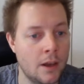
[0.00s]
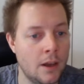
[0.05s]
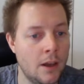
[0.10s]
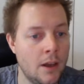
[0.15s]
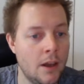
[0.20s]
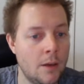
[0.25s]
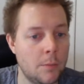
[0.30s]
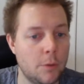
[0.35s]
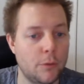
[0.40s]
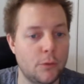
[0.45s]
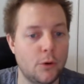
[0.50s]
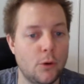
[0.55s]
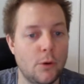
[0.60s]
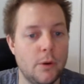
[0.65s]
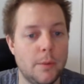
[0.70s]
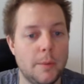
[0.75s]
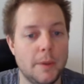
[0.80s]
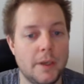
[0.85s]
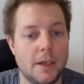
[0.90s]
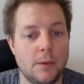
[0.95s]
Before we
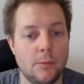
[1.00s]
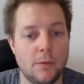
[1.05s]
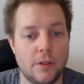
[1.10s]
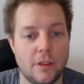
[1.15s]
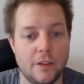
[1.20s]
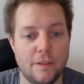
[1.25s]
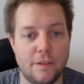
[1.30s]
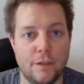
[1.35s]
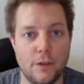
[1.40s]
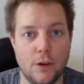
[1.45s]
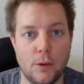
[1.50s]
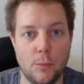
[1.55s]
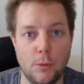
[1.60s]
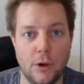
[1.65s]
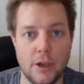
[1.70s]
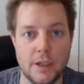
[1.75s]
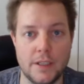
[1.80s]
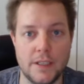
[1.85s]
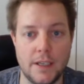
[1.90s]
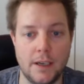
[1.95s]
begin with the
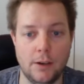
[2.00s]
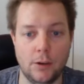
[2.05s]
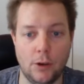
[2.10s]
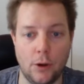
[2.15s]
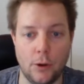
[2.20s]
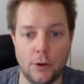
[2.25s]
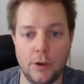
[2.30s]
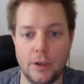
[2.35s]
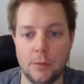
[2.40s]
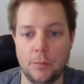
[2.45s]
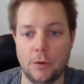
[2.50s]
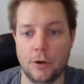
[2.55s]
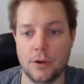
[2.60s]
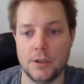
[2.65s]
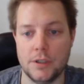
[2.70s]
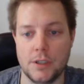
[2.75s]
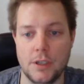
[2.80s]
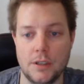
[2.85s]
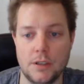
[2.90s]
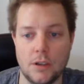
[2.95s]
firmware downloading
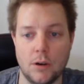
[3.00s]
process,